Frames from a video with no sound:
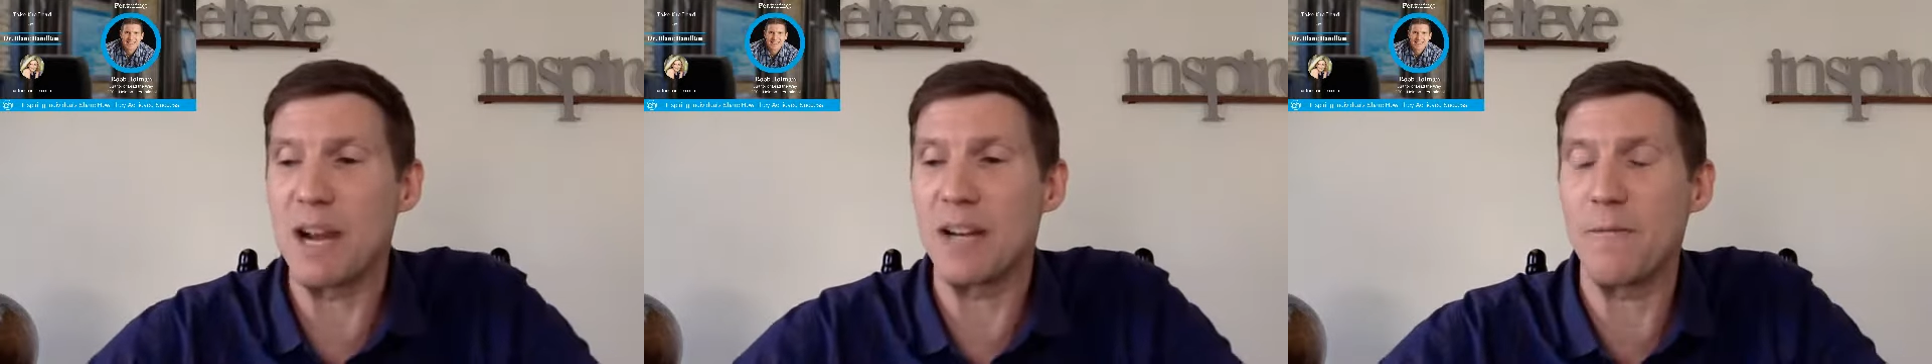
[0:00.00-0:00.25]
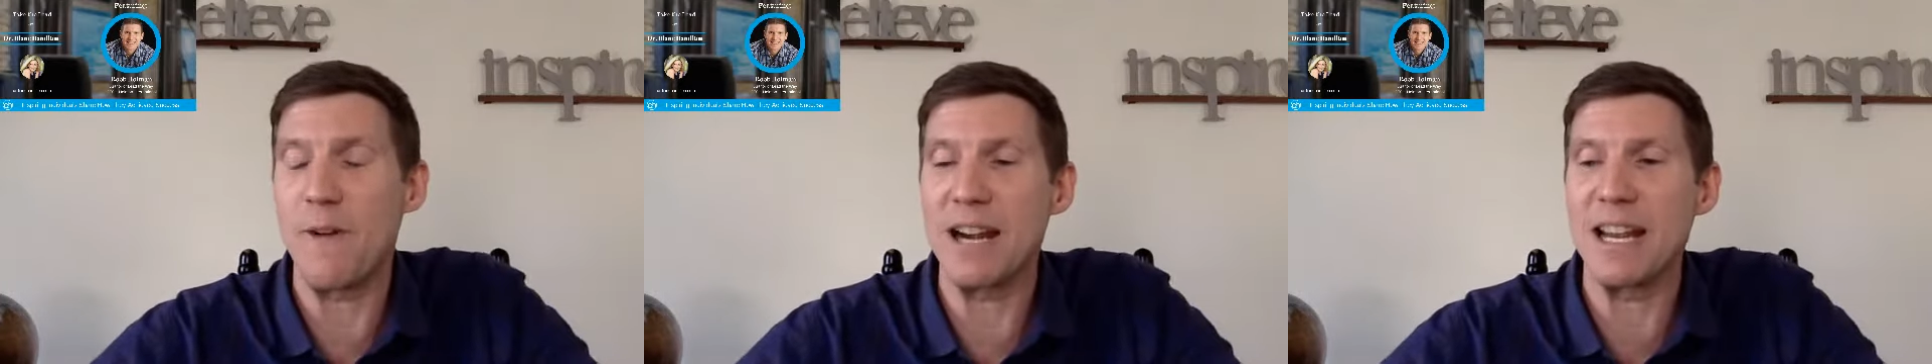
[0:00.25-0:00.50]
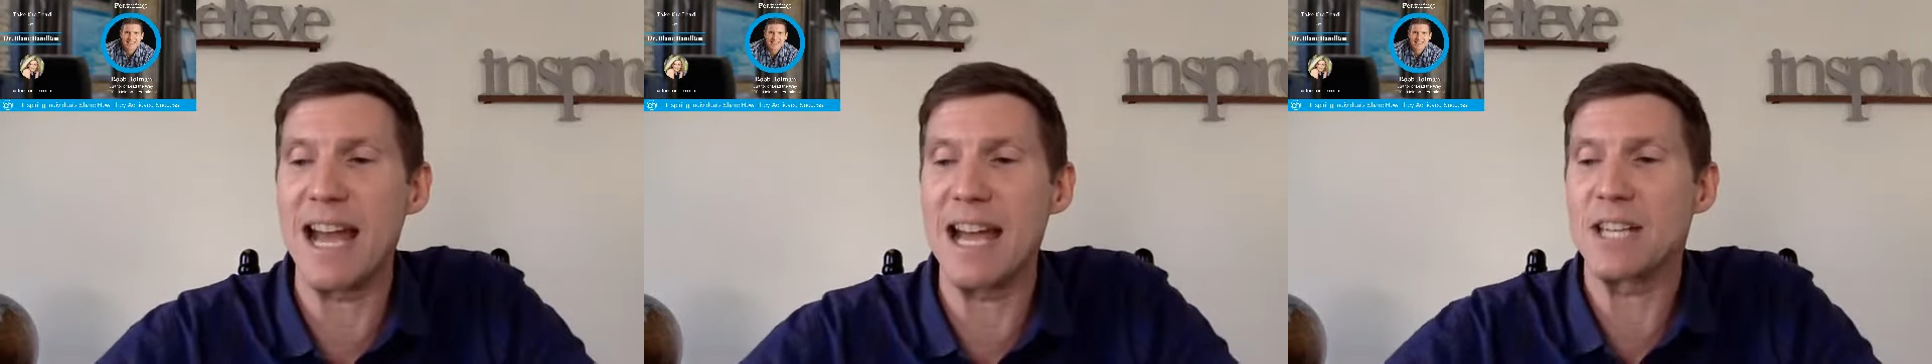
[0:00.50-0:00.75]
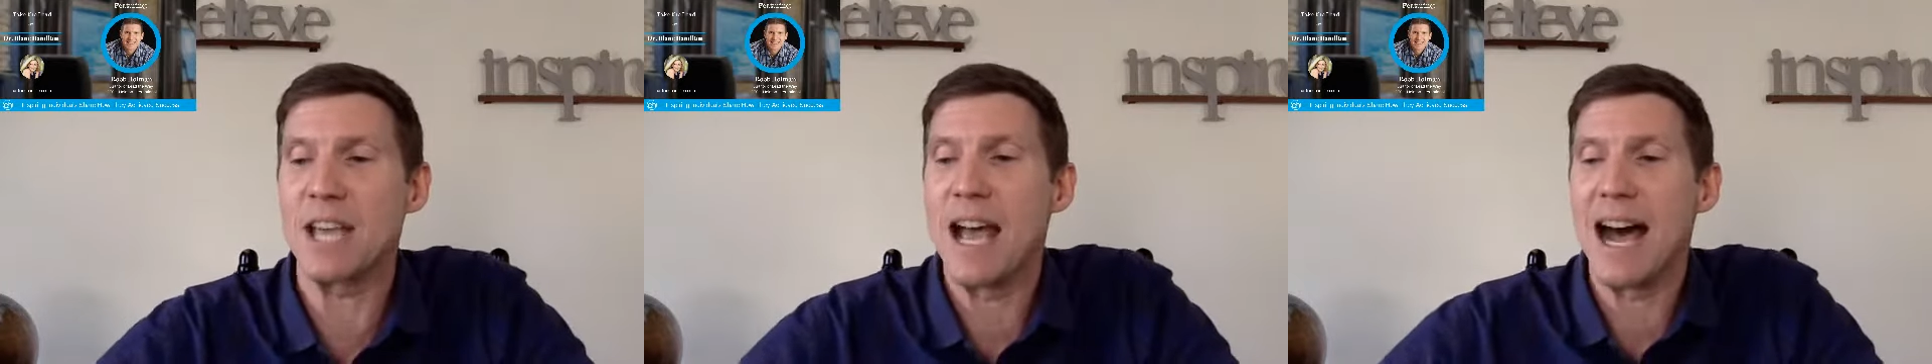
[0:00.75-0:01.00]
I define it
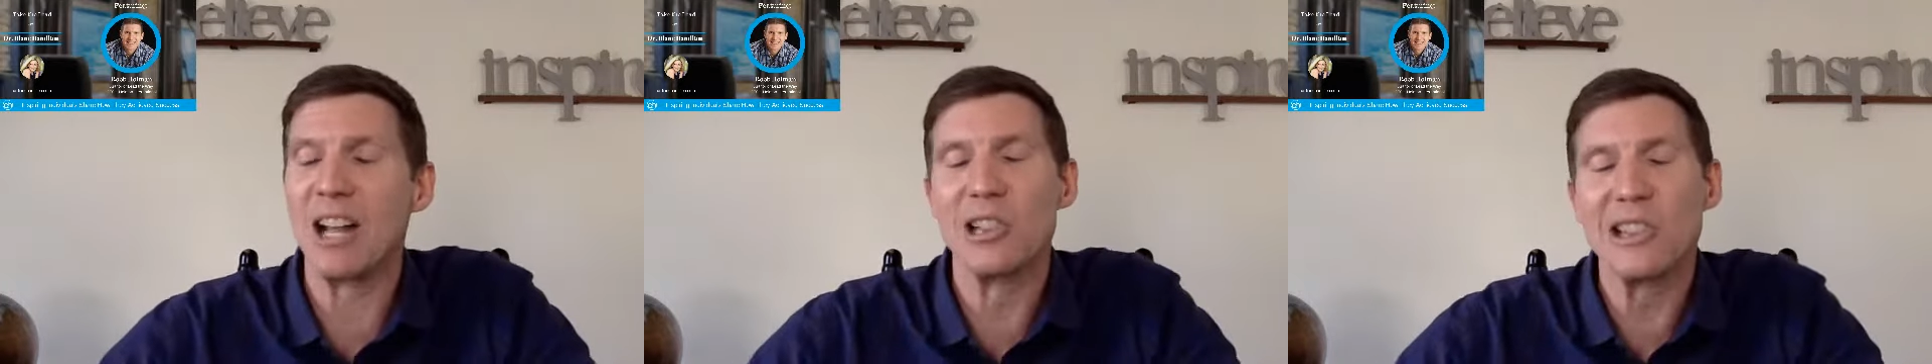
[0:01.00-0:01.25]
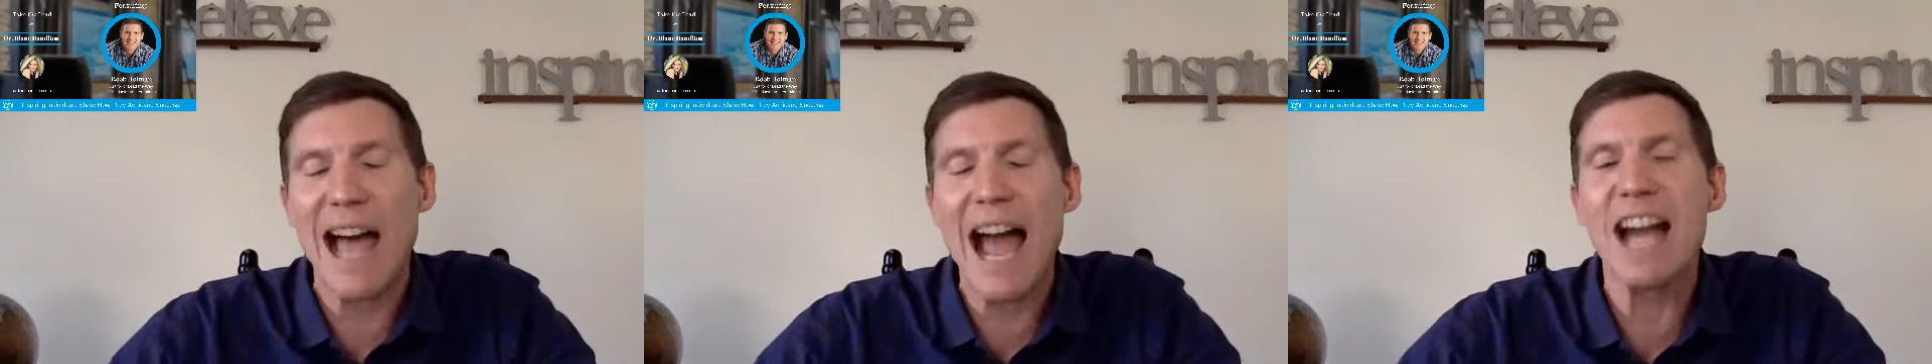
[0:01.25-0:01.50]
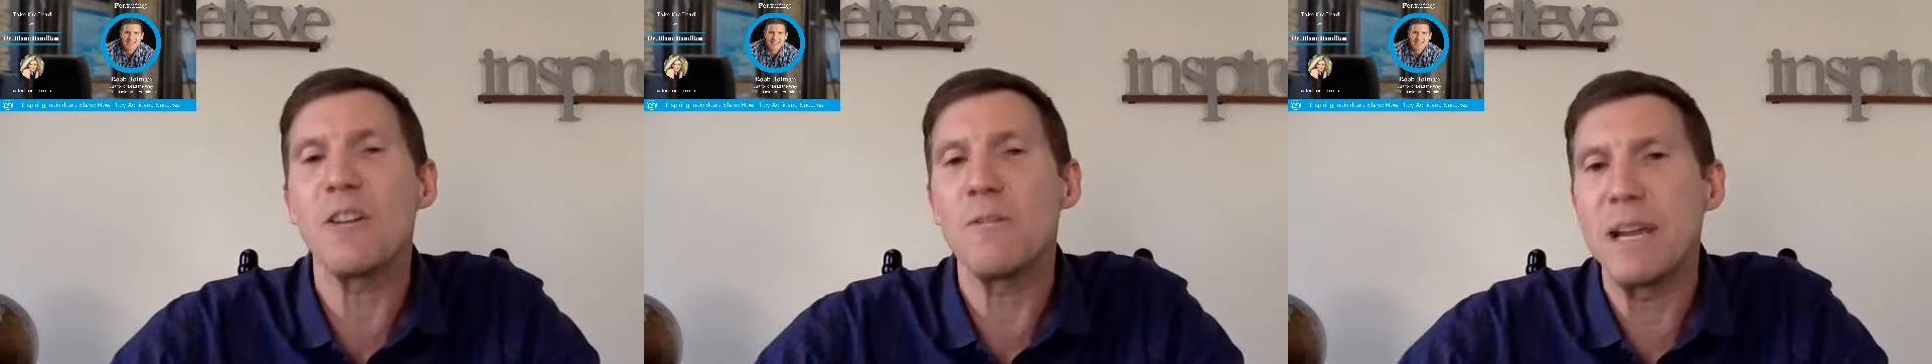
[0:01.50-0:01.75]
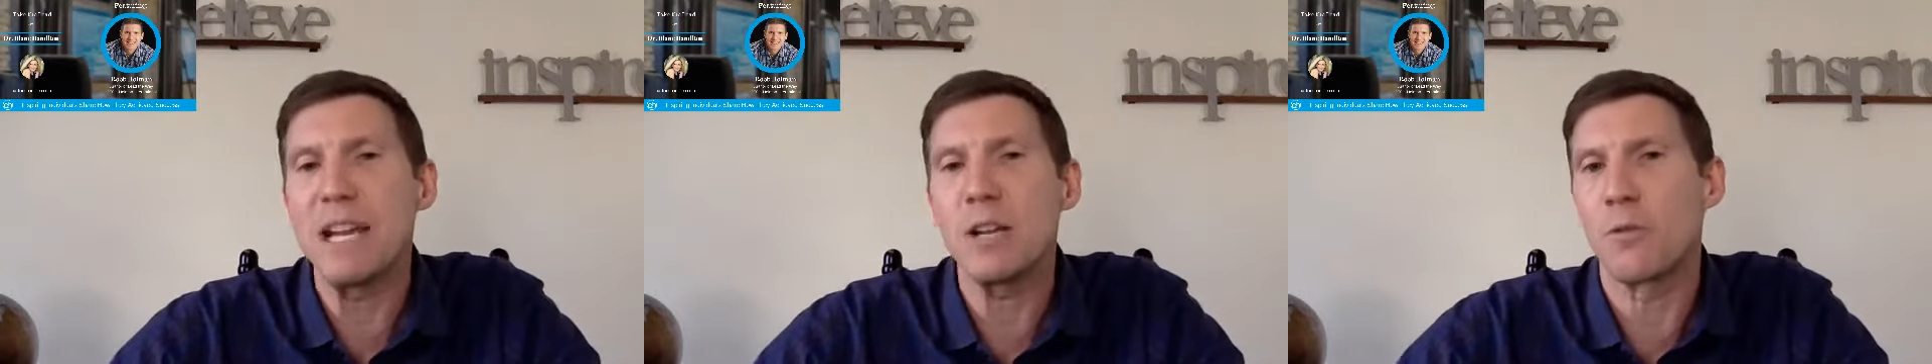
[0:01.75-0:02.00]
as a lack of
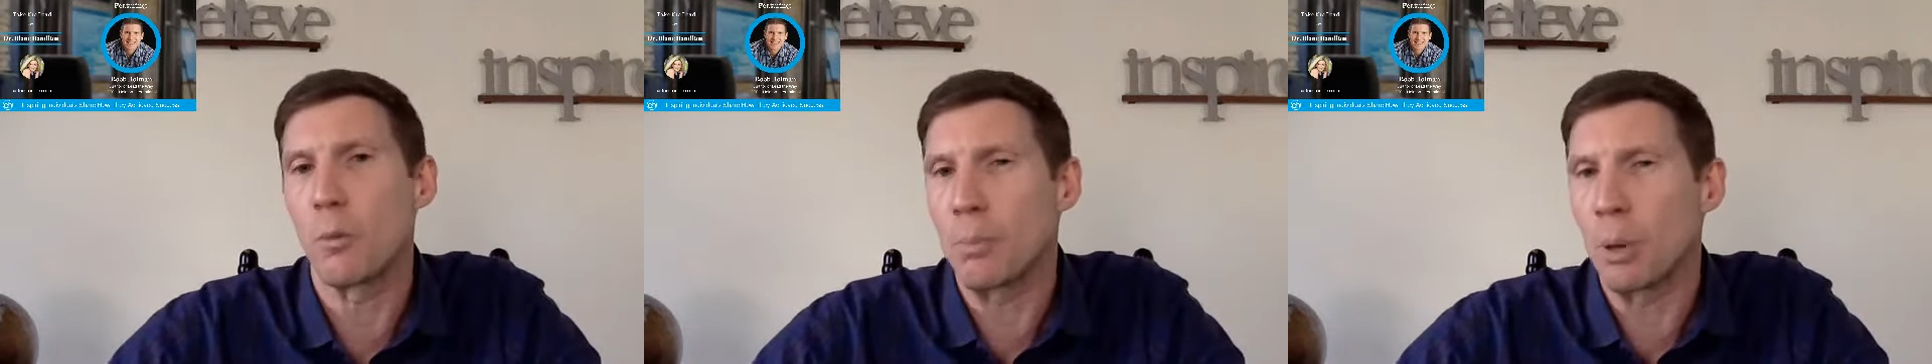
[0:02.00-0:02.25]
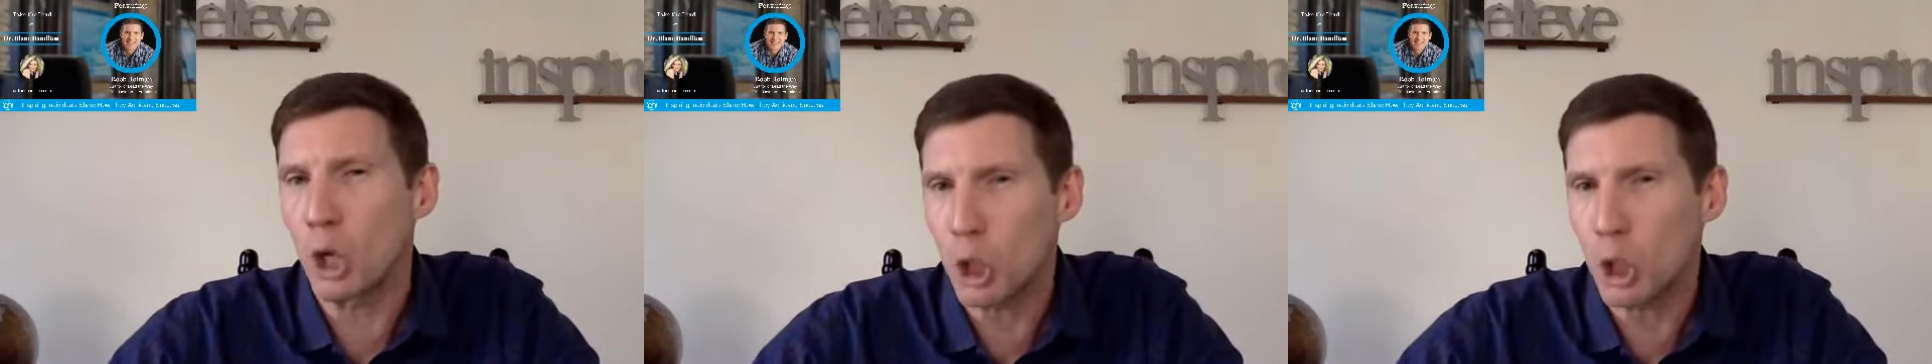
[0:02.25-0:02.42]
meaningful